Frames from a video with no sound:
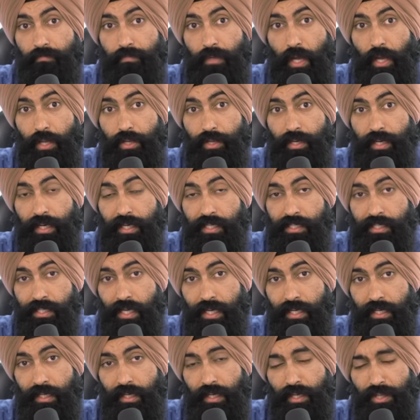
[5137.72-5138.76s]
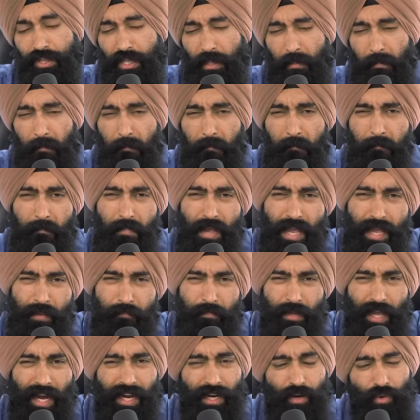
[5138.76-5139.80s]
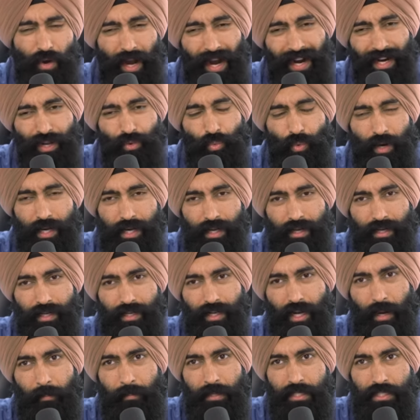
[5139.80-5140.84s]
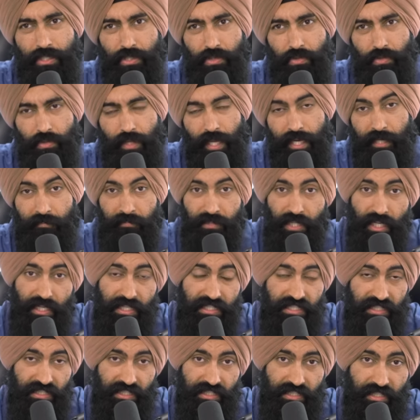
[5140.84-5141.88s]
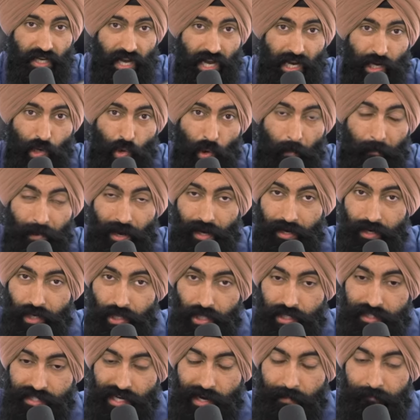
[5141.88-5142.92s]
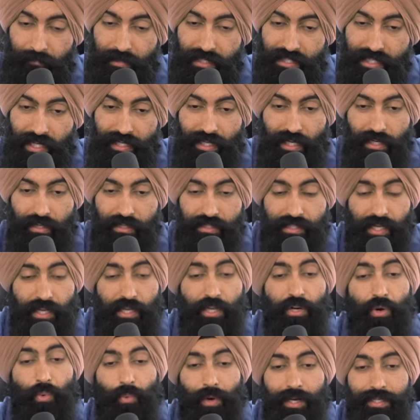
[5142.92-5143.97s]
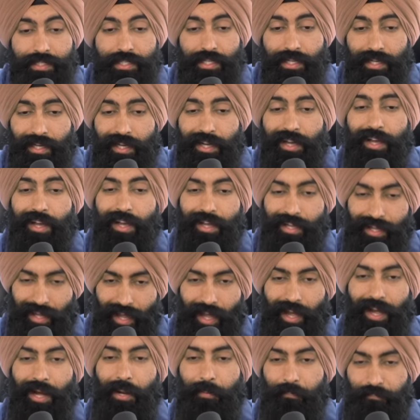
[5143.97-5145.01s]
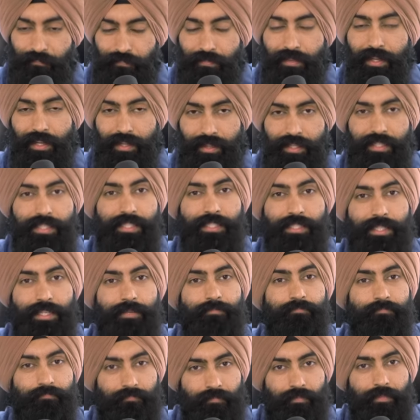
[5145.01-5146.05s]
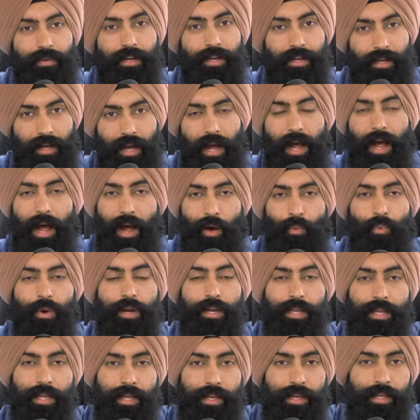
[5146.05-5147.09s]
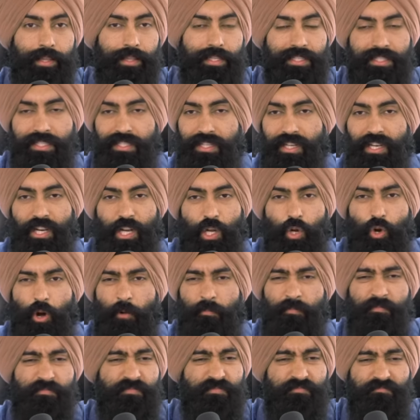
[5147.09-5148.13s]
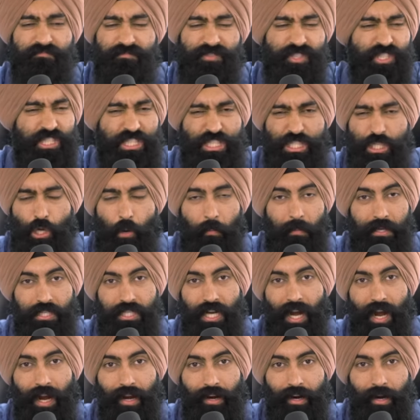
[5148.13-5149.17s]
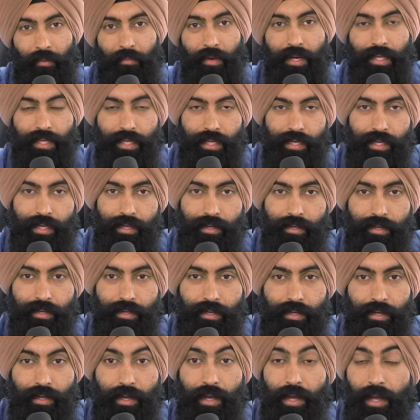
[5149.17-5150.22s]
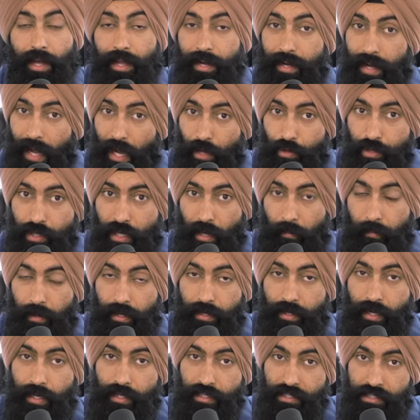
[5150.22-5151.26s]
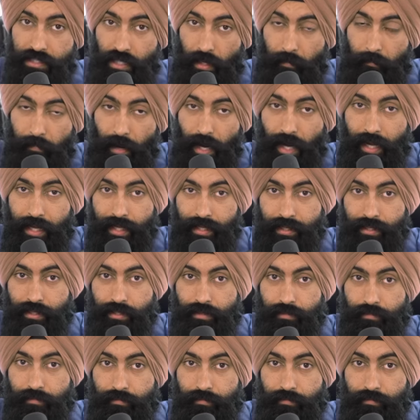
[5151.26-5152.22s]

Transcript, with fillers: now you get excited and you think, maybe I don't, I don't want to come in too late. But then you see the stock go up by another ten percent and you say, you know what? Yeah, this is it. I, I want to get in. This is going to go up so much higher. I'm going to get in. Now you come in and you start buying.